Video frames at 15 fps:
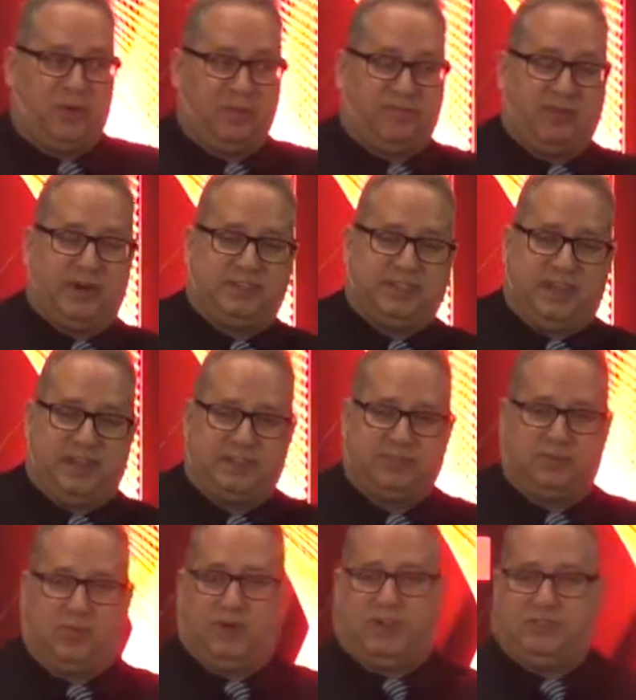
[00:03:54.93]
all, before I say
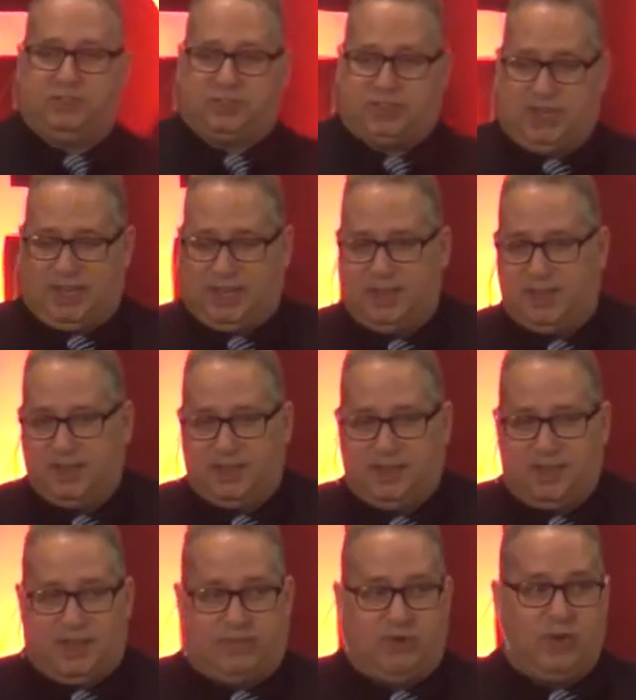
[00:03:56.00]
this, what did you see?
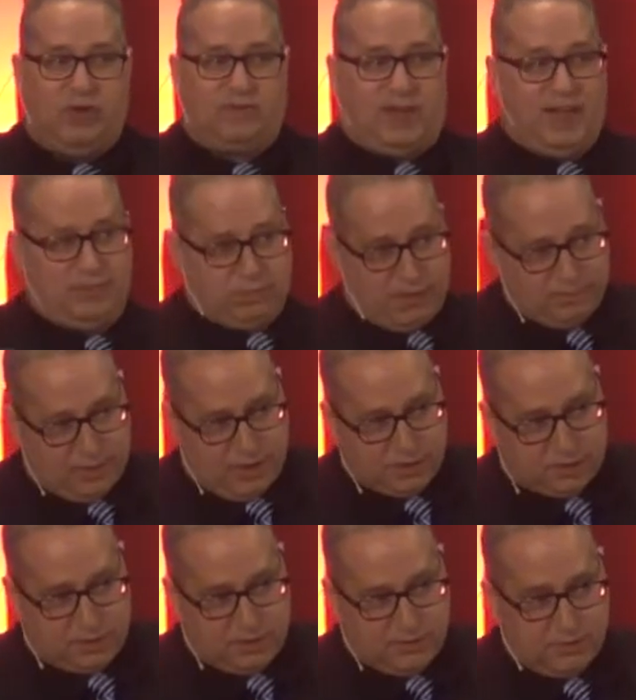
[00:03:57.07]
If you have high blood
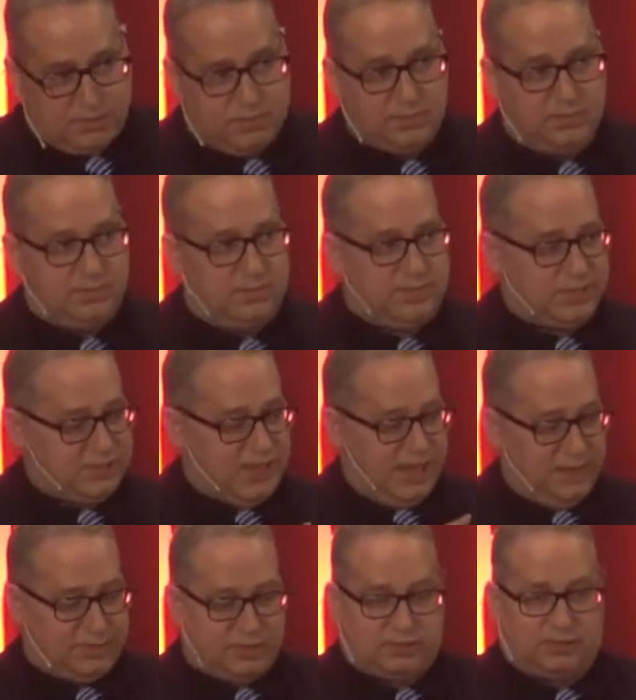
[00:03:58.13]
pressure,
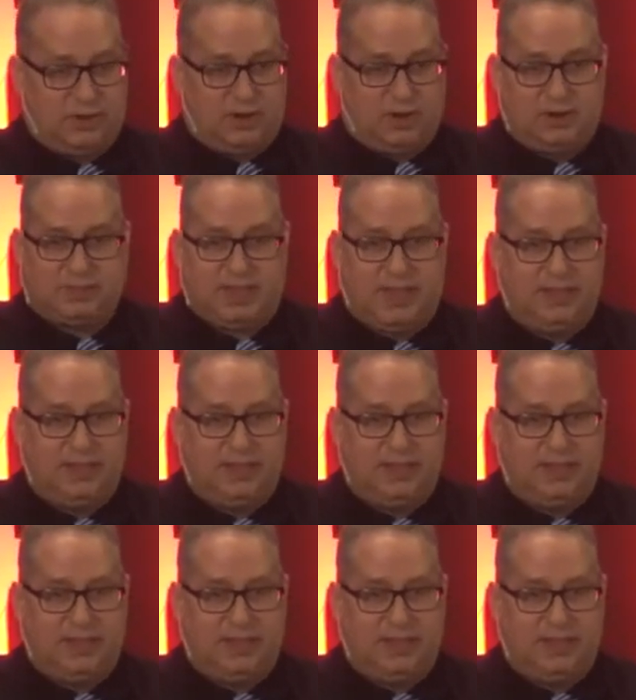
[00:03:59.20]
discount the stars,